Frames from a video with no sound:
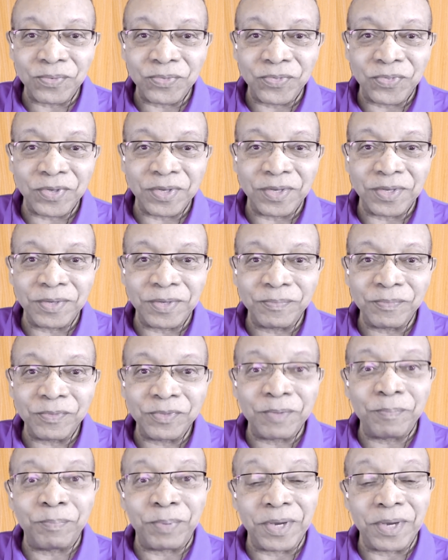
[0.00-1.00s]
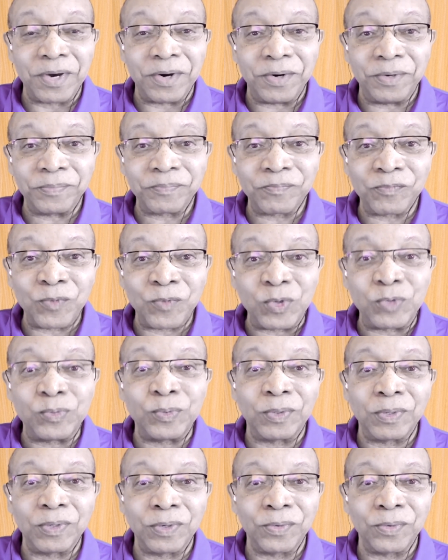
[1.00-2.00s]
the bell, which
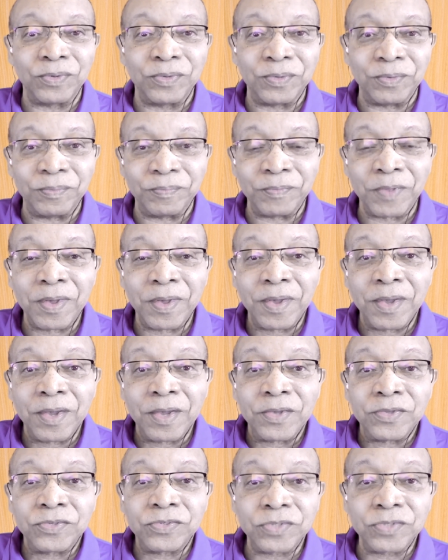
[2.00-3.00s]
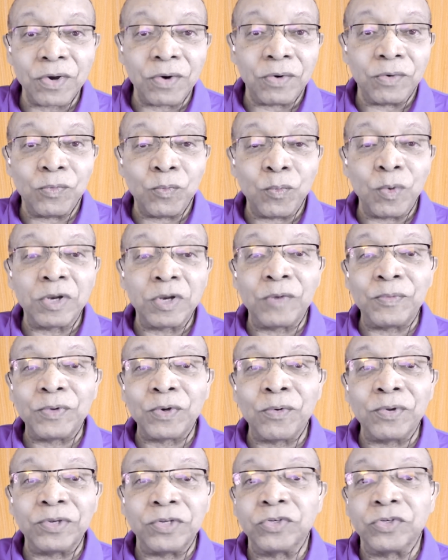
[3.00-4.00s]
will alert you. So, what are we
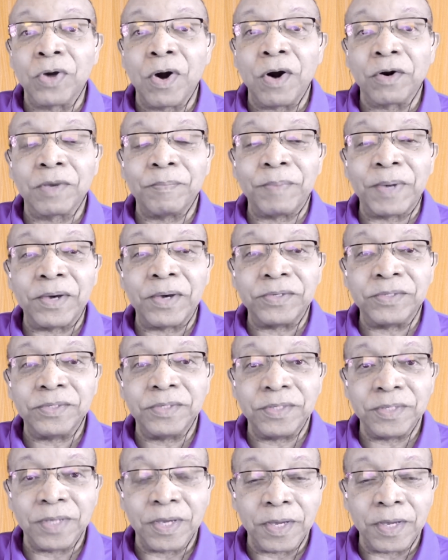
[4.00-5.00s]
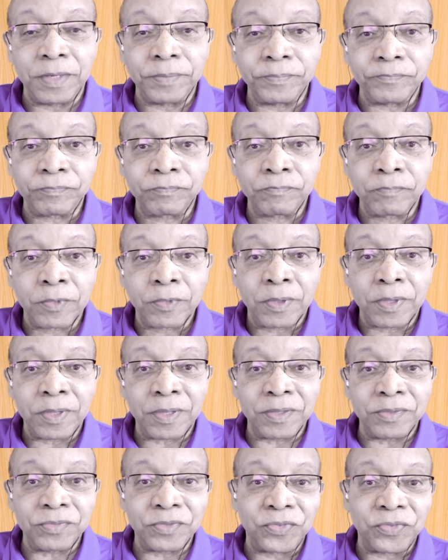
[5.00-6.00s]
going to talk about today?
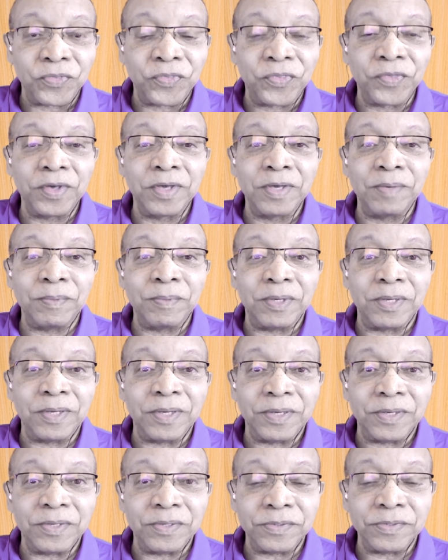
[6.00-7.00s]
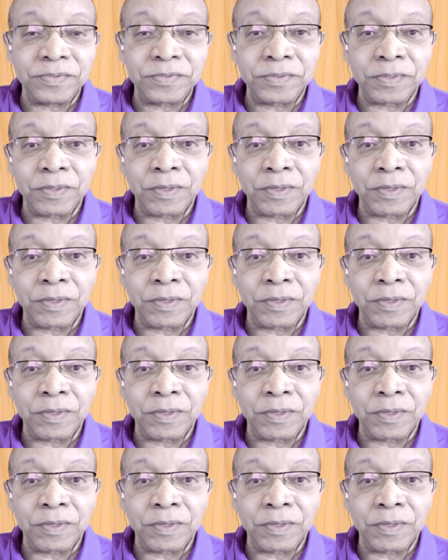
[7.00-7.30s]
The theme is,